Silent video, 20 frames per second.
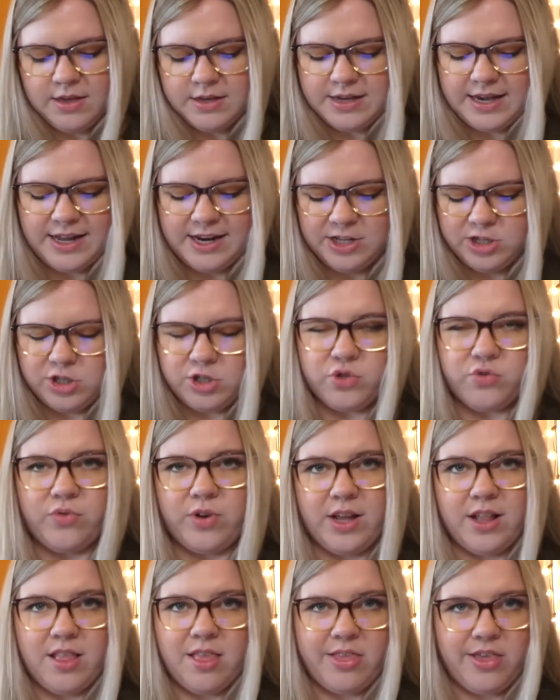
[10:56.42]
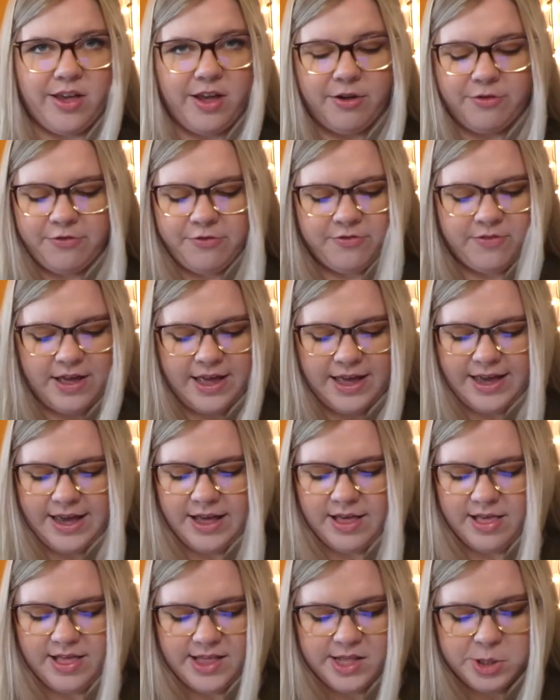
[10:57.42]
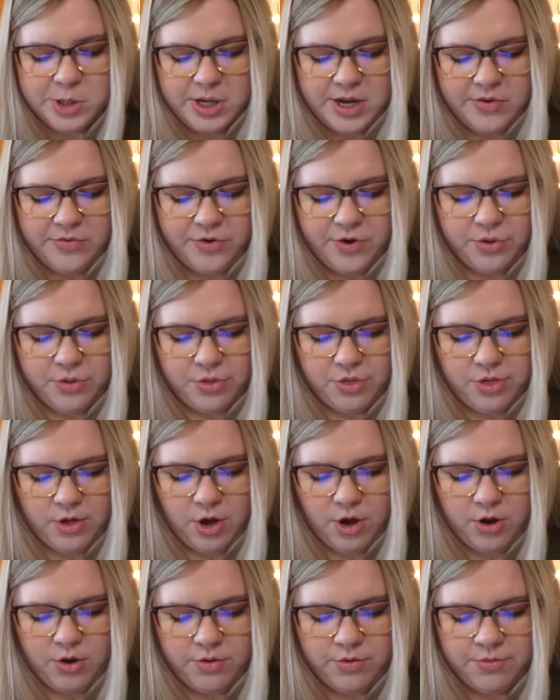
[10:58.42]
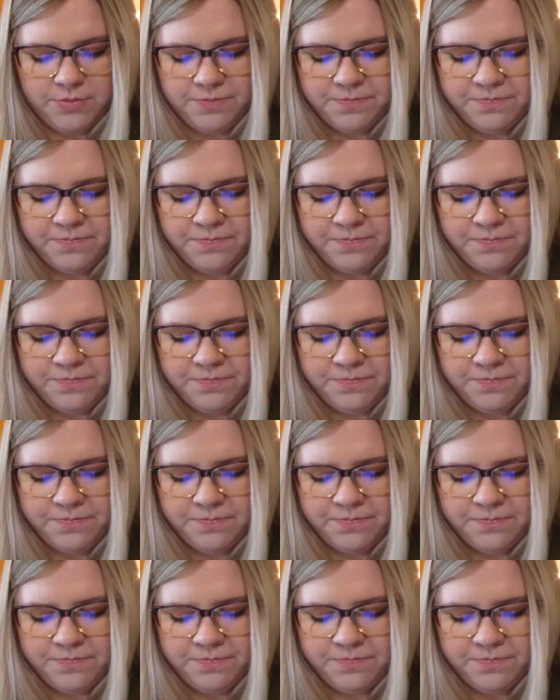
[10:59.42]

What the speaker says: kind of just green stuff, I guess, in general. So